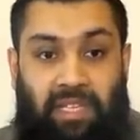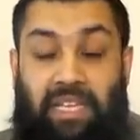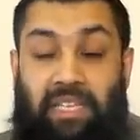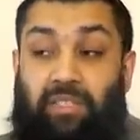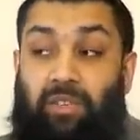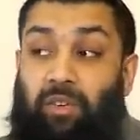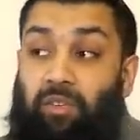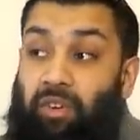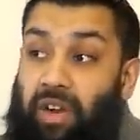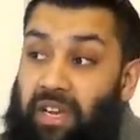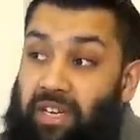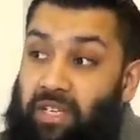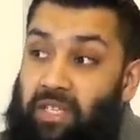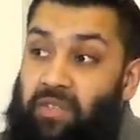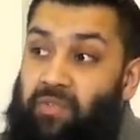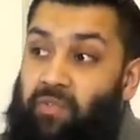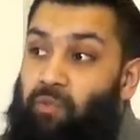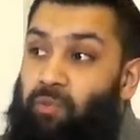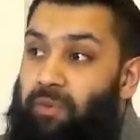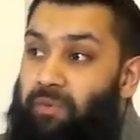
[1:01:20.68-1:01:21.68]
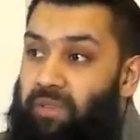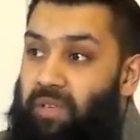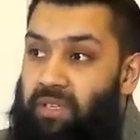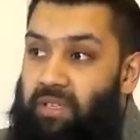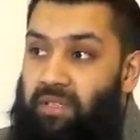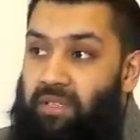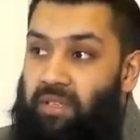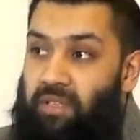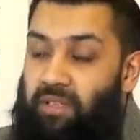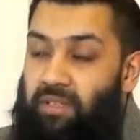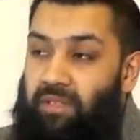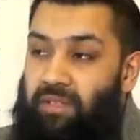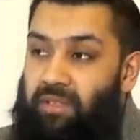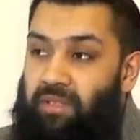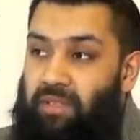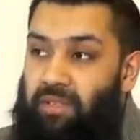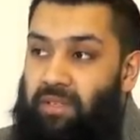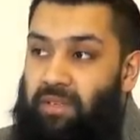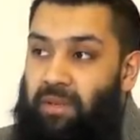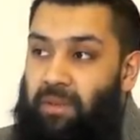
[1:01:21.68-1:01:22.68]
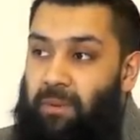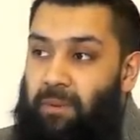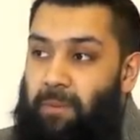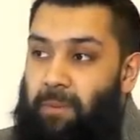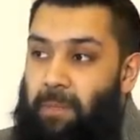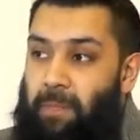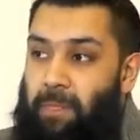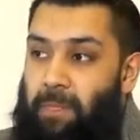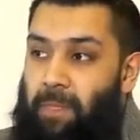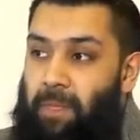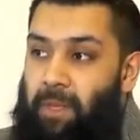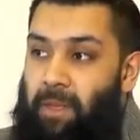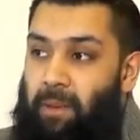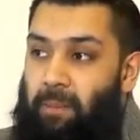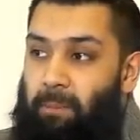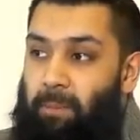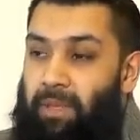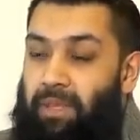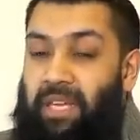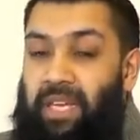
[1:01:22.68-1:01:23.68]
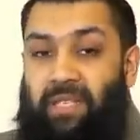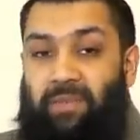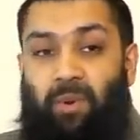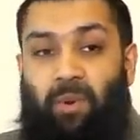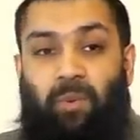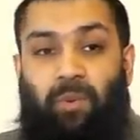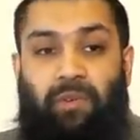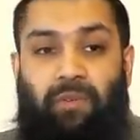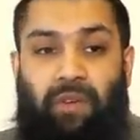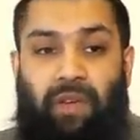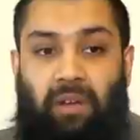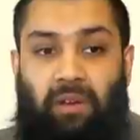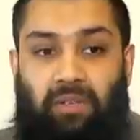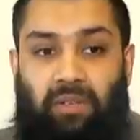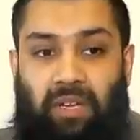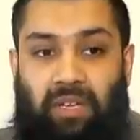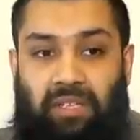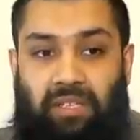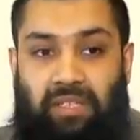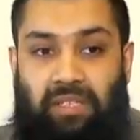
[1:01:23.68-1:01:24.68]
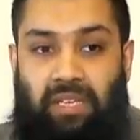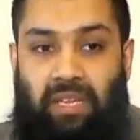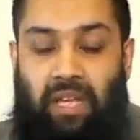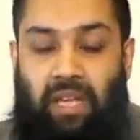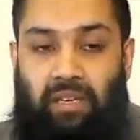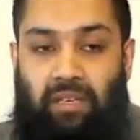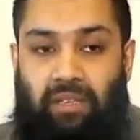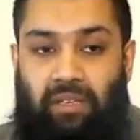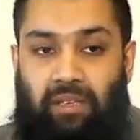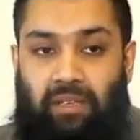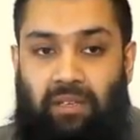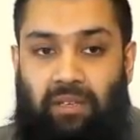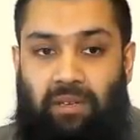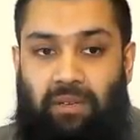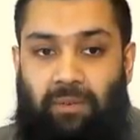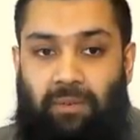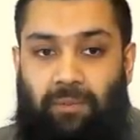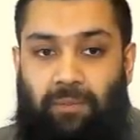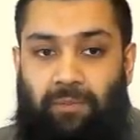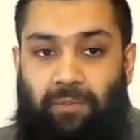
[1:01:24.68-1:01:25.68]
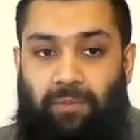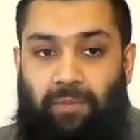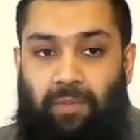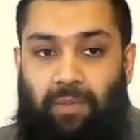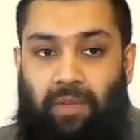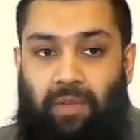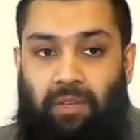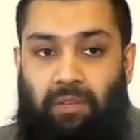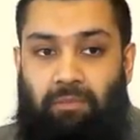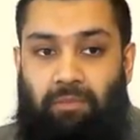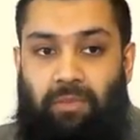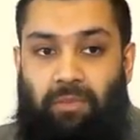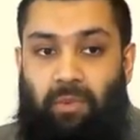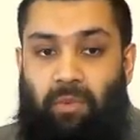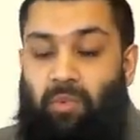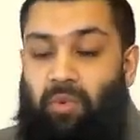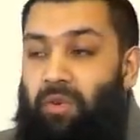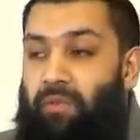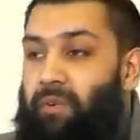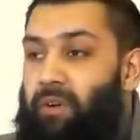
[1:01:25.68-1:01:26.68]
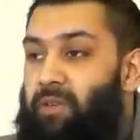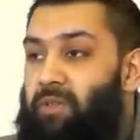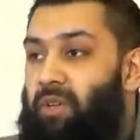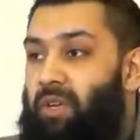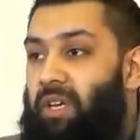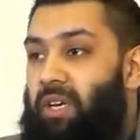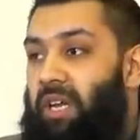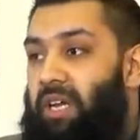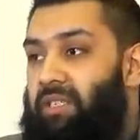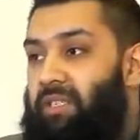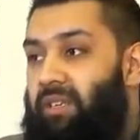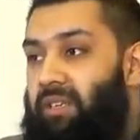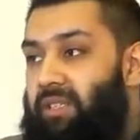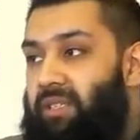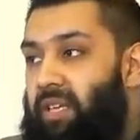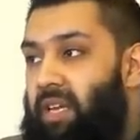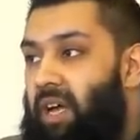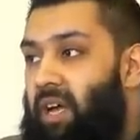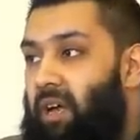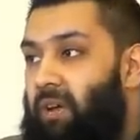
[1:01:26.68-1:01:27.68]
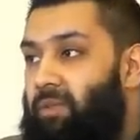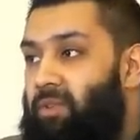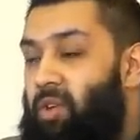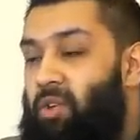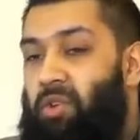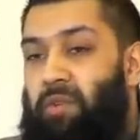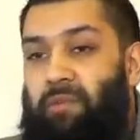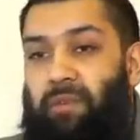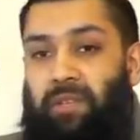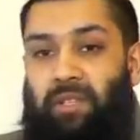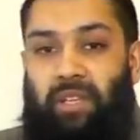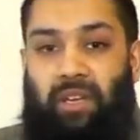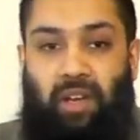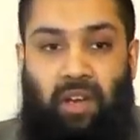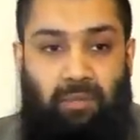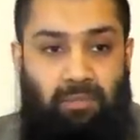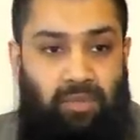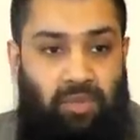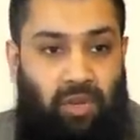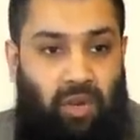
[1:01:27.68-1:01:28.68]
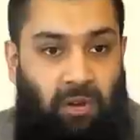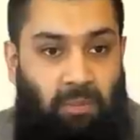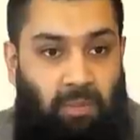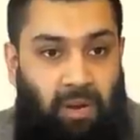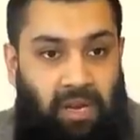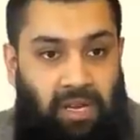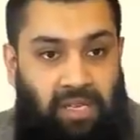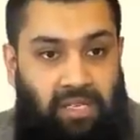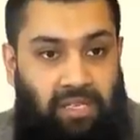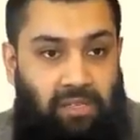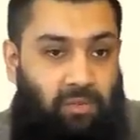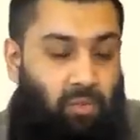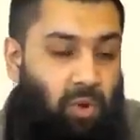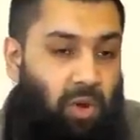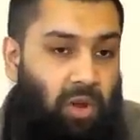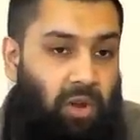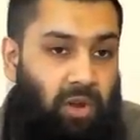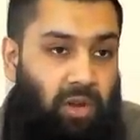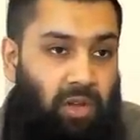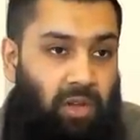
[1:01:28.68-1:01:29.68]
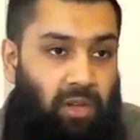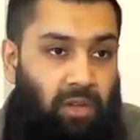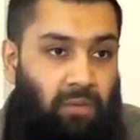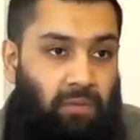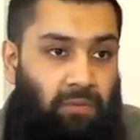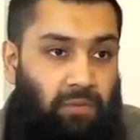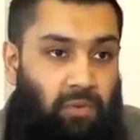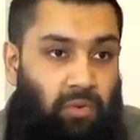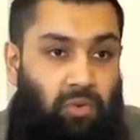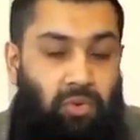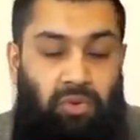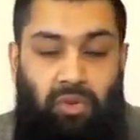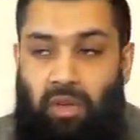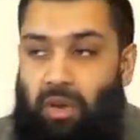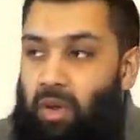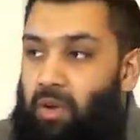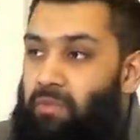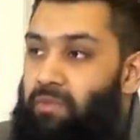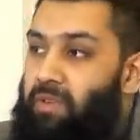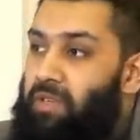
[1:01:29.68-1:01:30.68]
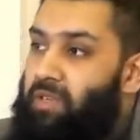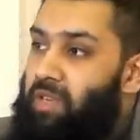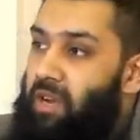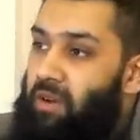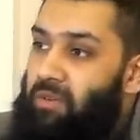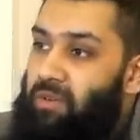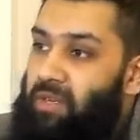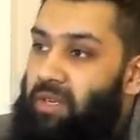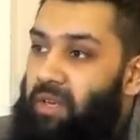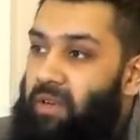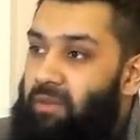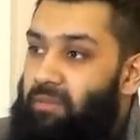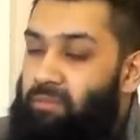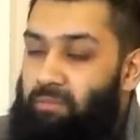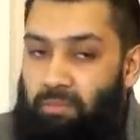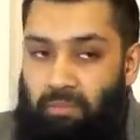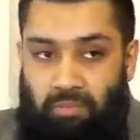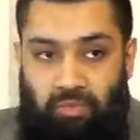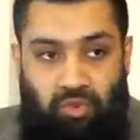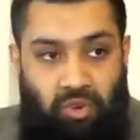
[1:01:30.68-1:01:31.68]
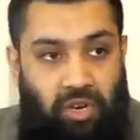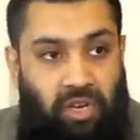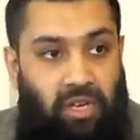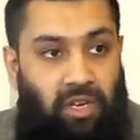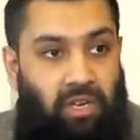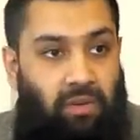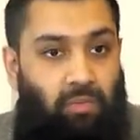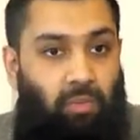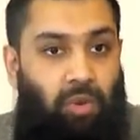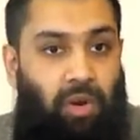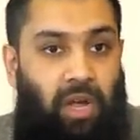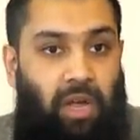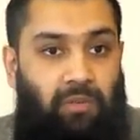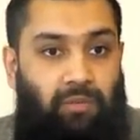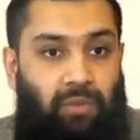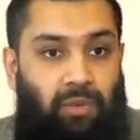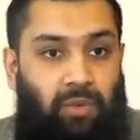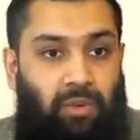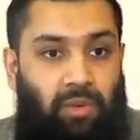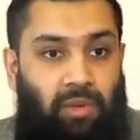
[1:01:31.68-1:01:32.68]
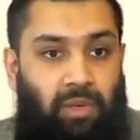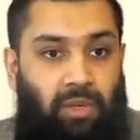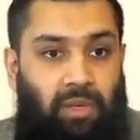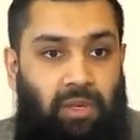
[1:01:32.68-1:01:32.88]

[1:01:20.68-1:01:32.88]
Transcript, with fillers: That's the greatest form of sustenance. But that's what we fail to understand. Because when we refer to Allah as Razzaq, the only thing that comes to our mind is what? food, clothing, shelter, drink, and what have you.